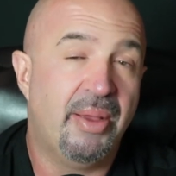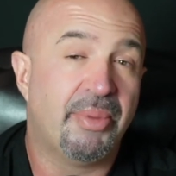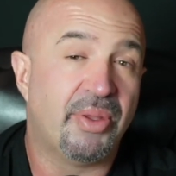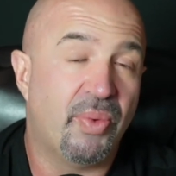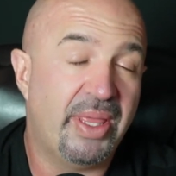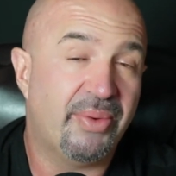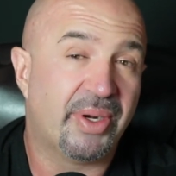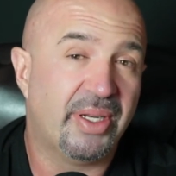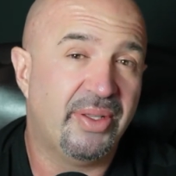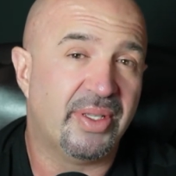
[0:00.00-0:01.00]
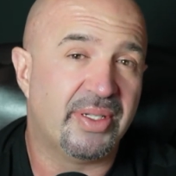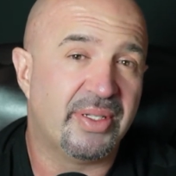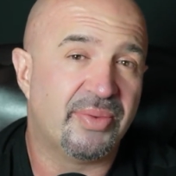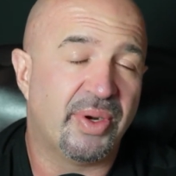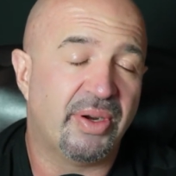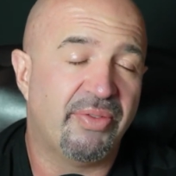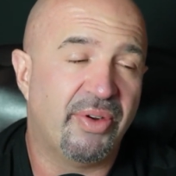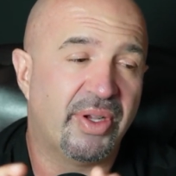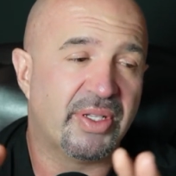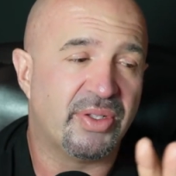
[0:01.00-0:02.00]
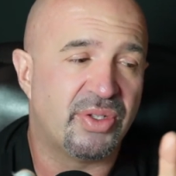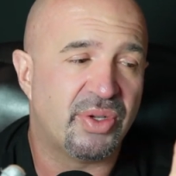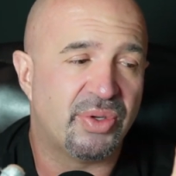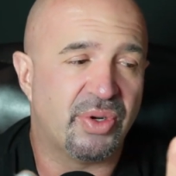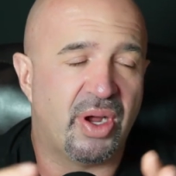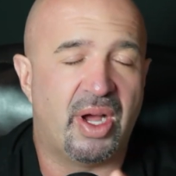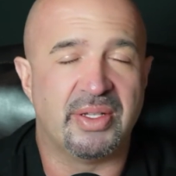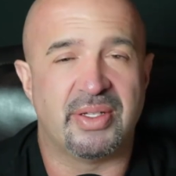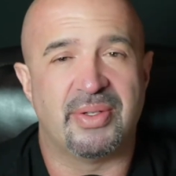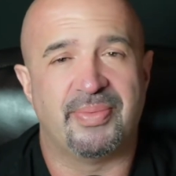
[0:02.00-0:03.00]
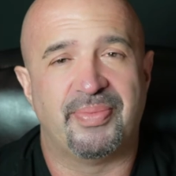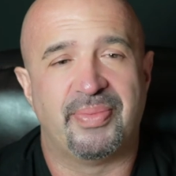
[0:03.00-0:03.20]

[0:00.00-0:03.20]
But the way that we're going to do this is we're going to focus on social causes.